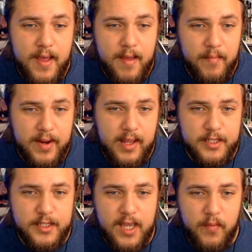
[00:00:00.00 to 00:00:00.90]
But now
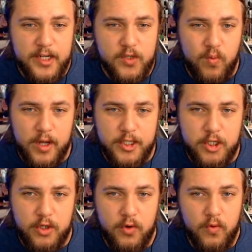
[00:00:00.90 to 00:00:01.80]
let's say we just want
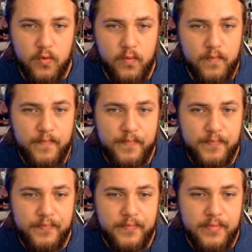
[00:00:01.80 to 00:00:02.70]
to
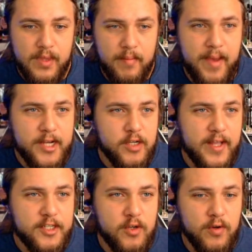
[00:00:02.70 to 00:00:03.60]
make sure
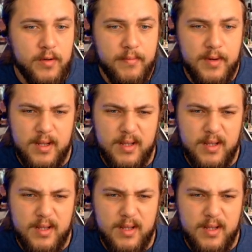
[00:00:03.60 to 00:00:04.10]
that certain